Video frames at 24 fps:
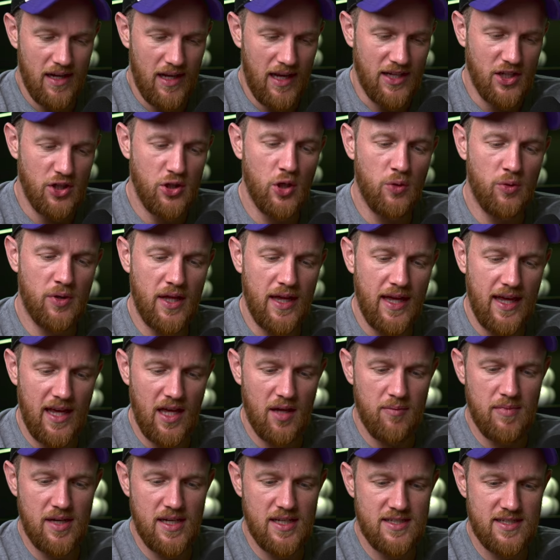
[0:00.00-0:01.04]
Like, you don't want to
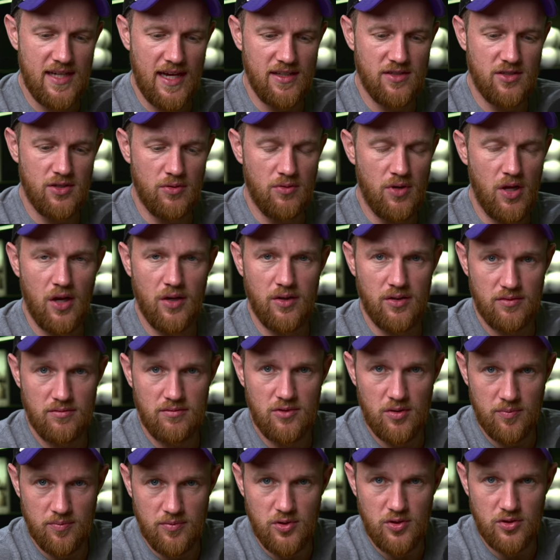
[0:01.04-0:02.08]
hear me say to you, no,
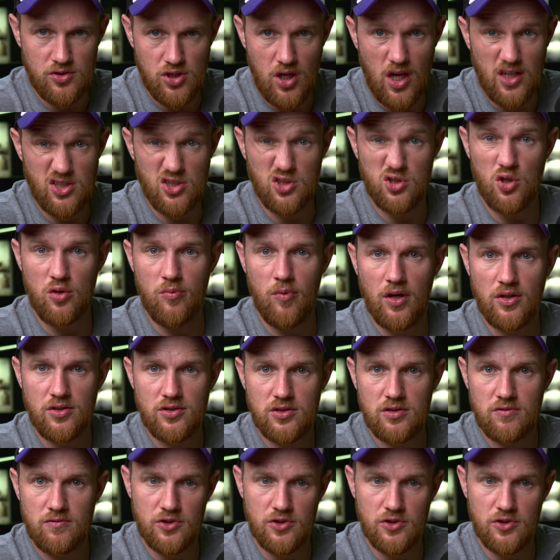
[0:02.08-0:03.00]
you're charging too much.